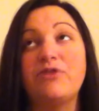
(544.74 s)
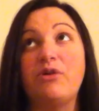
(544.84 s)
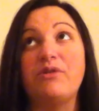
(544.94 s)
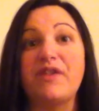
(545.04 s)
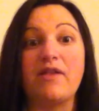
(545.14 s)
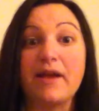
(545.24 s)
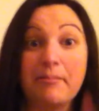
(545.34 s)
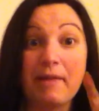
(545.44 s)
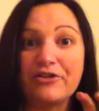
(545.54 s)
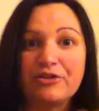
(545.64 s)
don't know what the
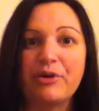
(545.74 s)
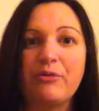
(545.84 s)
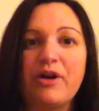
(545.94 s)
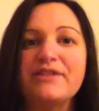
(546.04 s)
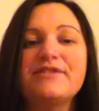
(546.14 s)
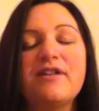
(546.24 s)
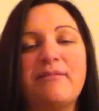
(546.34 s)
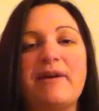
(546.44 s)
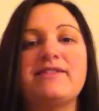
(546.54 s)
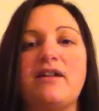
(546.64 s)
like measurement was
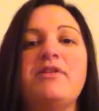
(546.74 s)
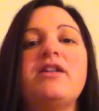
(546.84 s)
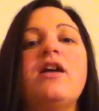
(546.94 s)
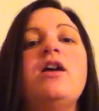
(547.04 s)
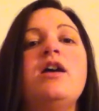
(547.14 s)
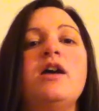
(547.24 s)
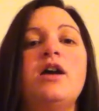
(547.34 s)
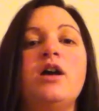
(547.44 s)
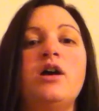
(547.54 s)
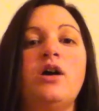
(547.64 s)
of my stomach,
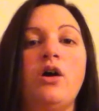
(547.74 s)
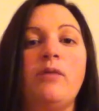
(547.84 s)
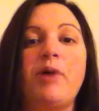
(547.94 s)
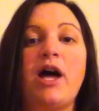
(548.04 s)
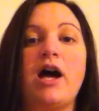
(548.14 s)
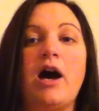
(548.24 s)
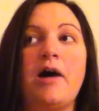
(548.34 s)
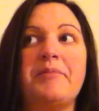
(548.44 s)
but